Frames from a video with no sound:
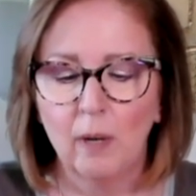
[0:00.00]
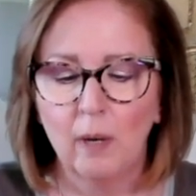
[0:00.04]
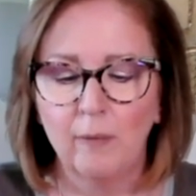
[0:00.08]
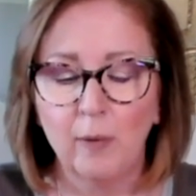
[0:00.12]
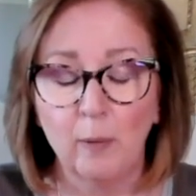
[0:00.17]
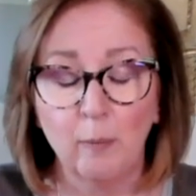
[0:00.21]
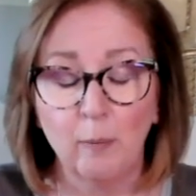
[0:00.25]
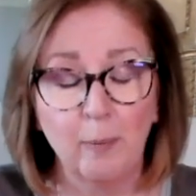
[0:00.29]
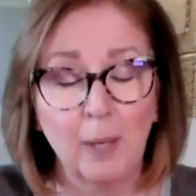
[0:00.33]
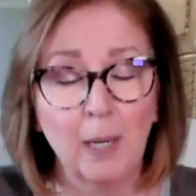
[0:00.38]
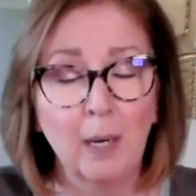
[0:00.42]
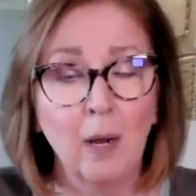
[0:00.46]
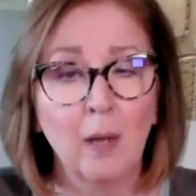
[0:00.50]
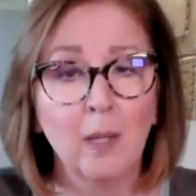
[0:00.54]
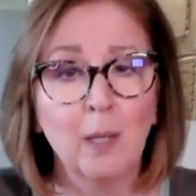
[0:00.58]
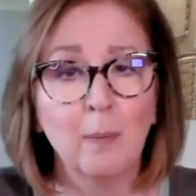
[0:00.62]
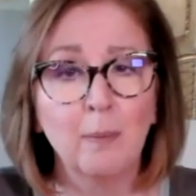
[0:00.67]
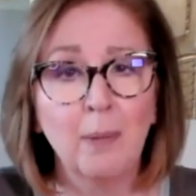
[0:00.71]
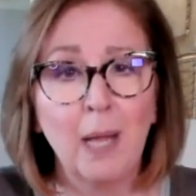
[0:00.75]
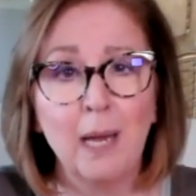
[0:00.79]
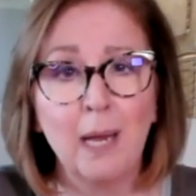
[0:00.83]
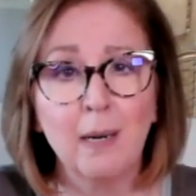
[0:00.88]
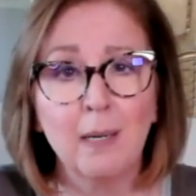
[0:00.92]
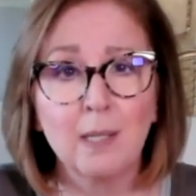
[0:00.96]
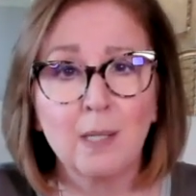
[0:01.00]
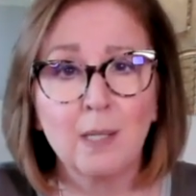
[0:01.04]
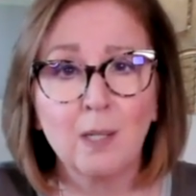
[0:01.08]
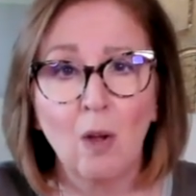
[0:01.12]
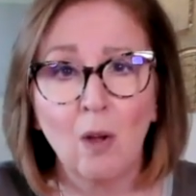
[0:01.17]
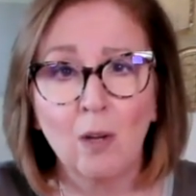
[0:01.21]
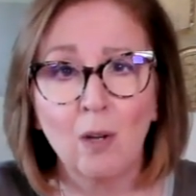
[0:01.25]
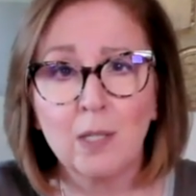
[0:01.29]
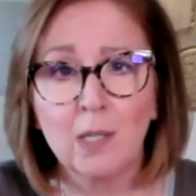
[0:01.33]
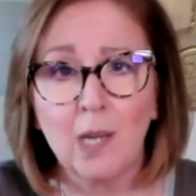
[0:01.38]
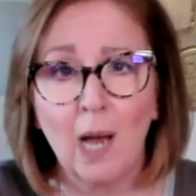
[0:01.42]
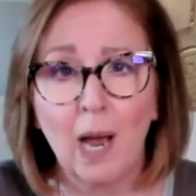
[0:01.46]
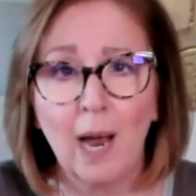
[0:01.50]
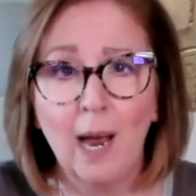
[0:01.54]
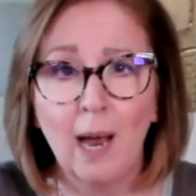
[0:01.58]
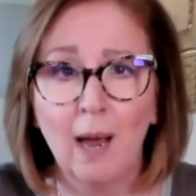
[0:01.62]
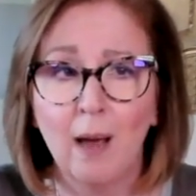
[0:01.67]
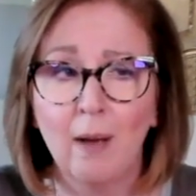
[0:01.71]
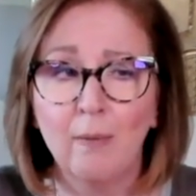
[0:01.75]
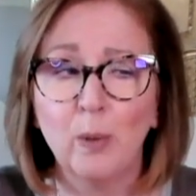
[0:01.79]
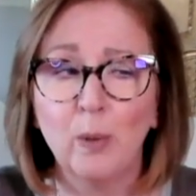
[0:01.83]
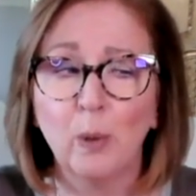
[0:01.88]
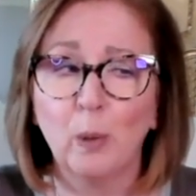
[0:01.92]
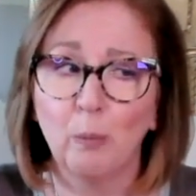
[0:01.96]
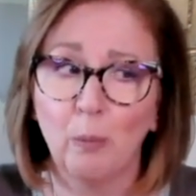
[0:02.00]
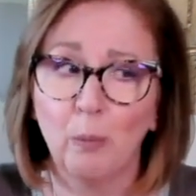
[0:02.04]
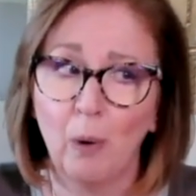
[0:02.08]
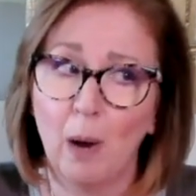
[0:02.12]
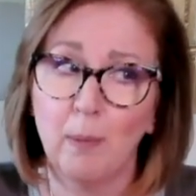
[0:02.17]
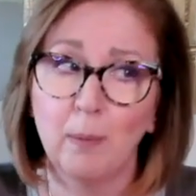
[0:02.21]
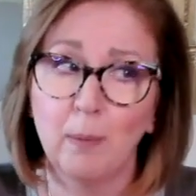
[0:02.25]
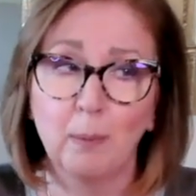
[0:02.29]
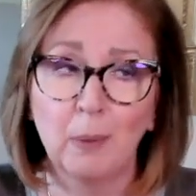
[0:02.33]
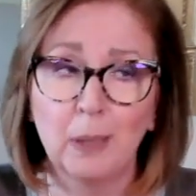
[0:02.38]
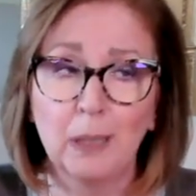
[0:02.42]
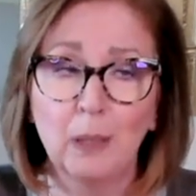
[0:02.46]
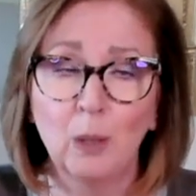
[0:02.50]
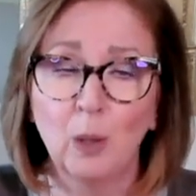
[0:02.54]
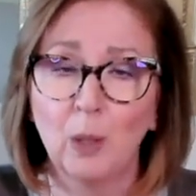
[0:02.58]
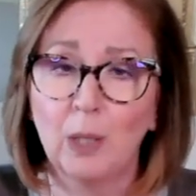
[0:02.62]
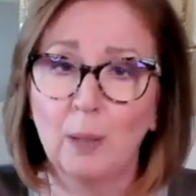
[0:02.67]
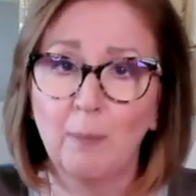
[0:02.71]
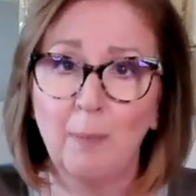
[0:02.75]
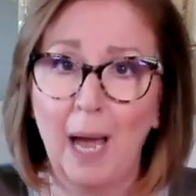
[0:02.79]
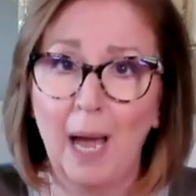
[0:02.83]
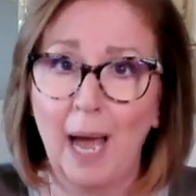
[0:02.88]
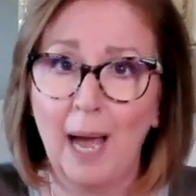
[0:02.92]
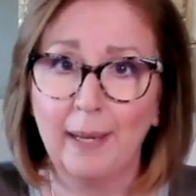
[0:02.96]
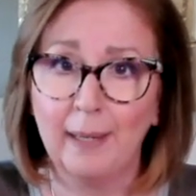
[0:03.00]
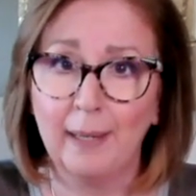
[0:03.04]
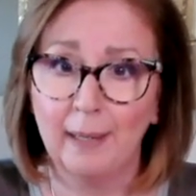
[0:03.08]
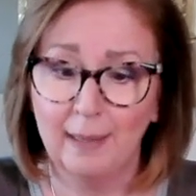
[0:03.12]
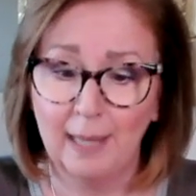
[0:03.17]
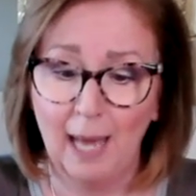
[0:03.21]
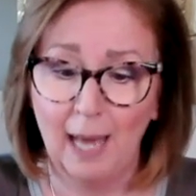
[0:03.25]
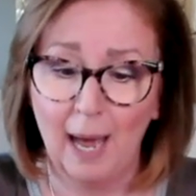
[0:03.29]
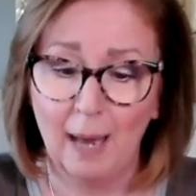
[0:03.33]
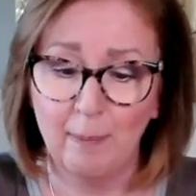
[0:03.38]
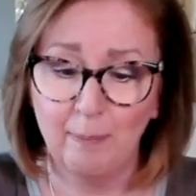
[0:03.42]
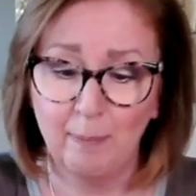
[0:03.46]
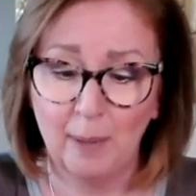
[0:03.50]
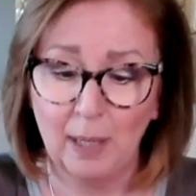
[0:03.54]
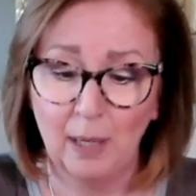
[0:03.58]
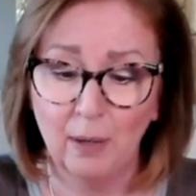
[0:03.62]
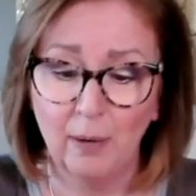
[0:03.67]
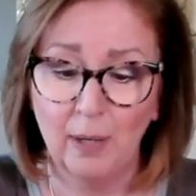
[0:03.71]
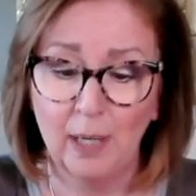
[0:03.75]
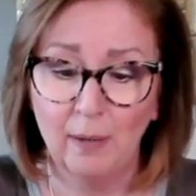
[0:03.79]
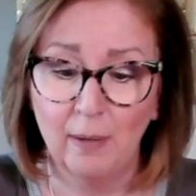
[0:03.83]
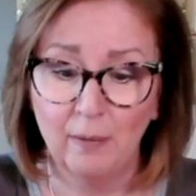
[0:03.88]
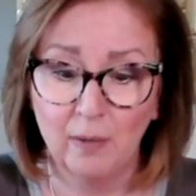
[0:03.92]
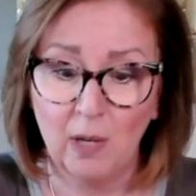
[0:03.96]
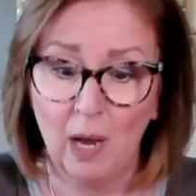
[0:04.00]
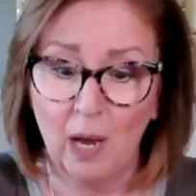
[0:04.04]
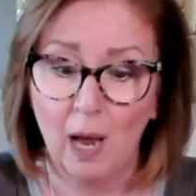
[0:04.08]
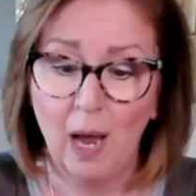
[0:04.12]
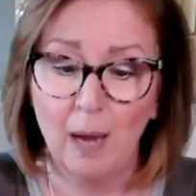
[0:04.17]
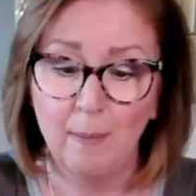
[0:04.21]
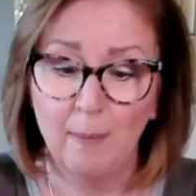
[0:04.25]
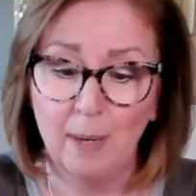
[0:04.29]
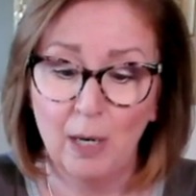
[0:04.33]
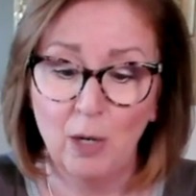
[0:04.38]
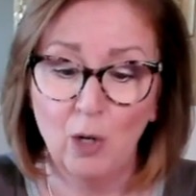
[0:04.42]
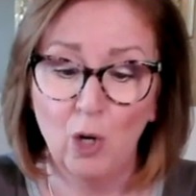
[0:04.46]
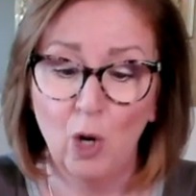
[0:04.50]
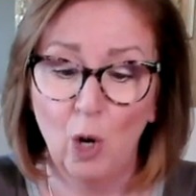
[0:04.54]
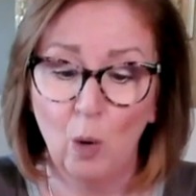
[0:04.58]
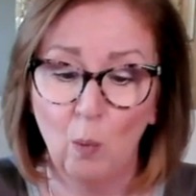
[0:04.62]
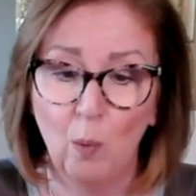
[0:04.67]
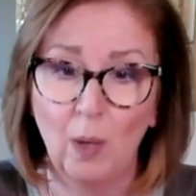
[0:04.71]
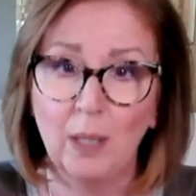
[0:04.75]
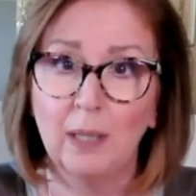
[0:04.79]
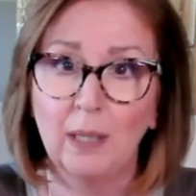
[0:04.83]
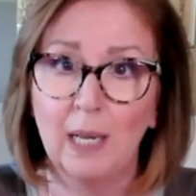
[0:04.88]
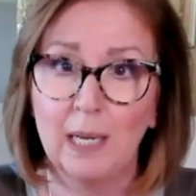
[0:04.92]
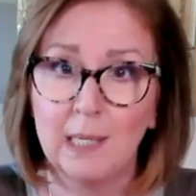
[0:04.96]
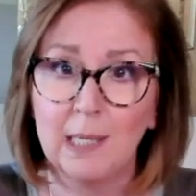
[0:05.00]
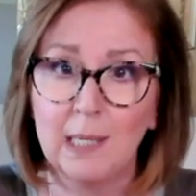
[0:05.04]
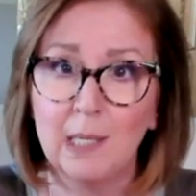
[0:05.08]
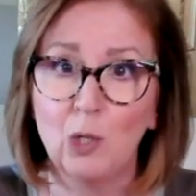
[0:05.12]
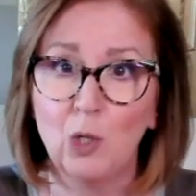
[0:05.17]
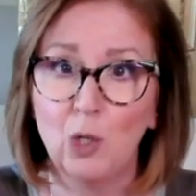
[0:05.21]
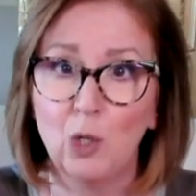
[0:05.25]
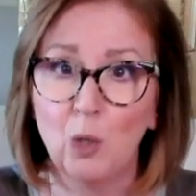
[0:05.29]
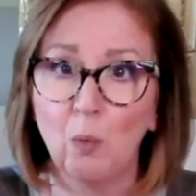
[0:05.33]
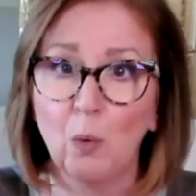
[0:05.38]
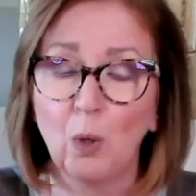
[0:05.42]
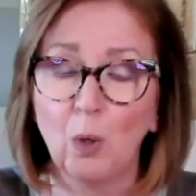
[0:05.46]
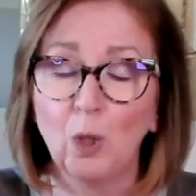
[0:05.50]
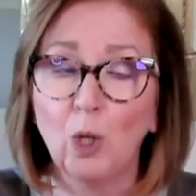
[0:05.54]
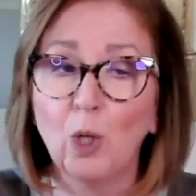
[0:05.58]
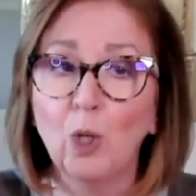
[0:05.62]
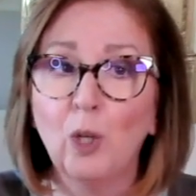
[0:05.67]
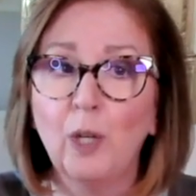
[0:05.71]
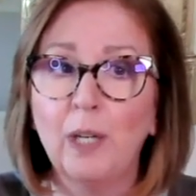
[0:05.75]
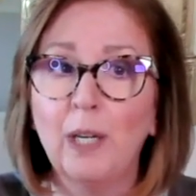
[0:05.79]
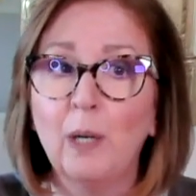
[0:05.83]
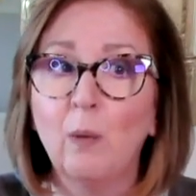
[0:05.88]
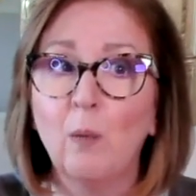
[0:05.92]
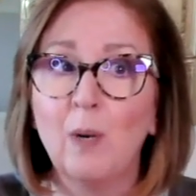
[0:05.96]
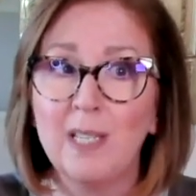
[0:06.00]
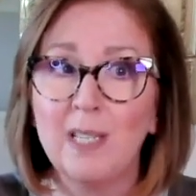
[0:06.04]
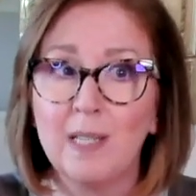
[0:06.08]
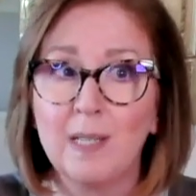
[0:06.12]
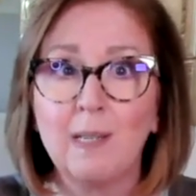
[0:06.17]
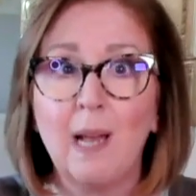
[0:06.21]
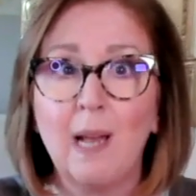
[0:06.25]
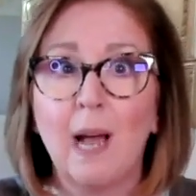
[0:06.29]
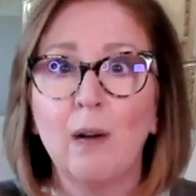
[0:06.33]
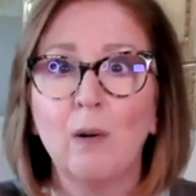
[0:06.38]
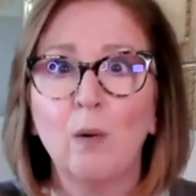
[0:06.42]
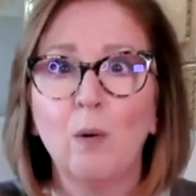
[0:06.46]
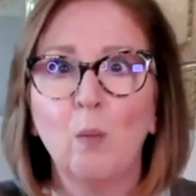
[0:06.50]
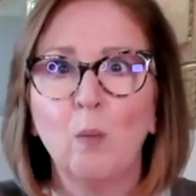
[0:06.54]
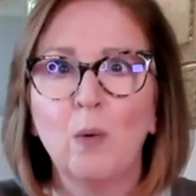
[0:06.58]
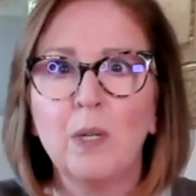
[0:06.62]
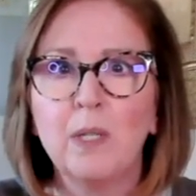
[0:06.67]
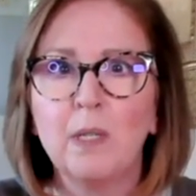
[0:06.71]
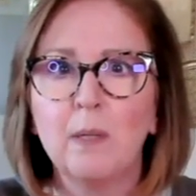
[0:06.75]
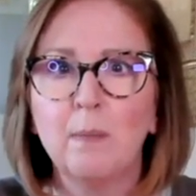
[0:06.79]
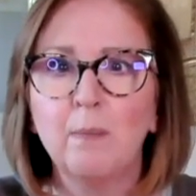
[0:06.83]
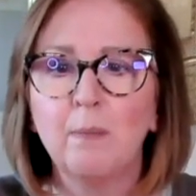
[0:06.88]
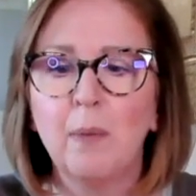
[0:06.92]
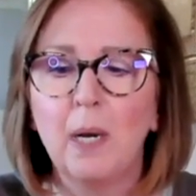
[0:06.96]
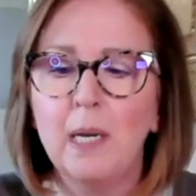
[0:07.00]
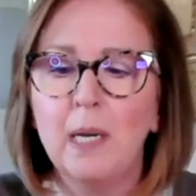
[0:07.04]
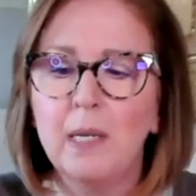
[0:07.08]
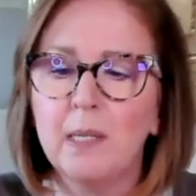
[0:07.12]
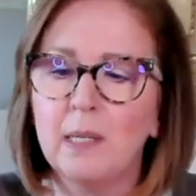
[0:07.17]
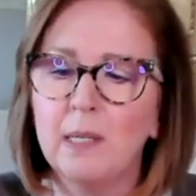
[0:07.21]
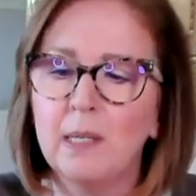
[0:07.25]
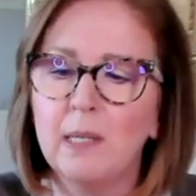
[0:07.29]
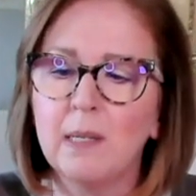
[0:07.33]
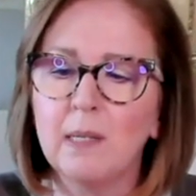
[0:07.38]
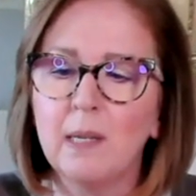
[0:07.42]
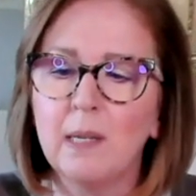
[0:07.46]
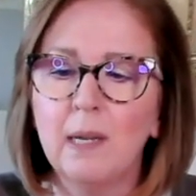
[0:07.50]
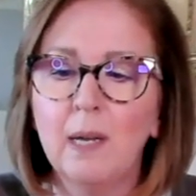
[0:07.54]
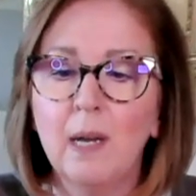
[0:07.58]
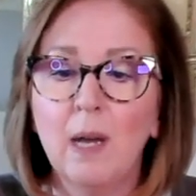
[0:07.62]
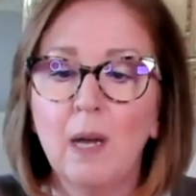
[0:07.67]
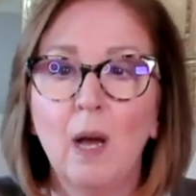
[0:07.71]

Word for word: if you've been on the planet as long as I have, you can probably look back at that period of time and know what lessons you were learning when Saturn was in Pisces.